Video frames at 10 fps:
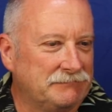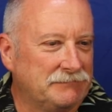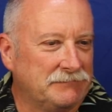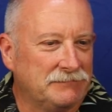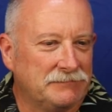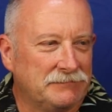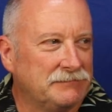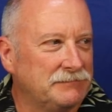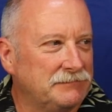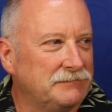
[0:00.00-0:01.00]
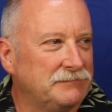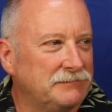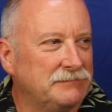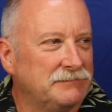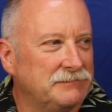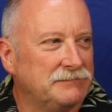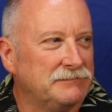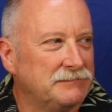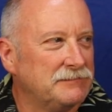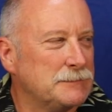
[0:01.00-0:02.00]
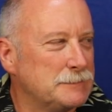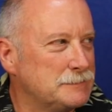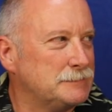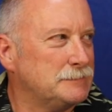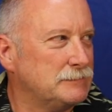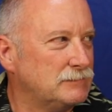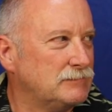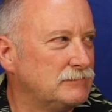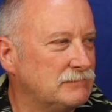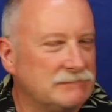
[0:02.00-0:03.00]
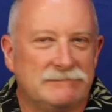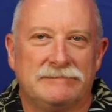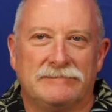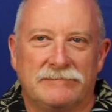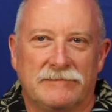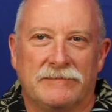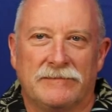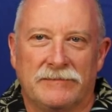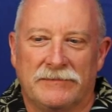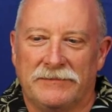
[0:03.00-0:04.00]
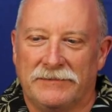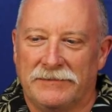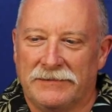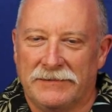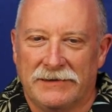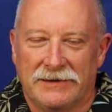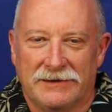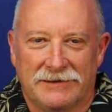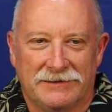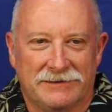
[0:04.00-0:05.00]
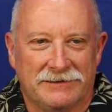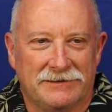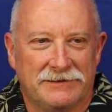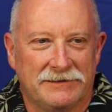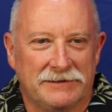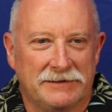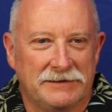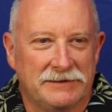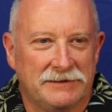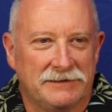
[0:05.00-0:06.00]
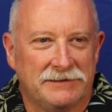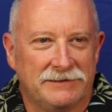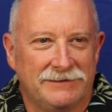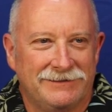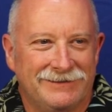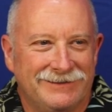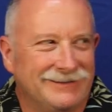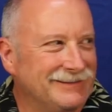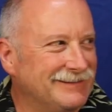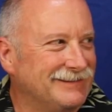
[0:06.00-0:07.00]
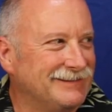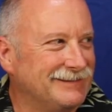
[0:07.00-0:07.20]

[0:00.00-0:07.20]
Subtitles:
The person shown says nothing.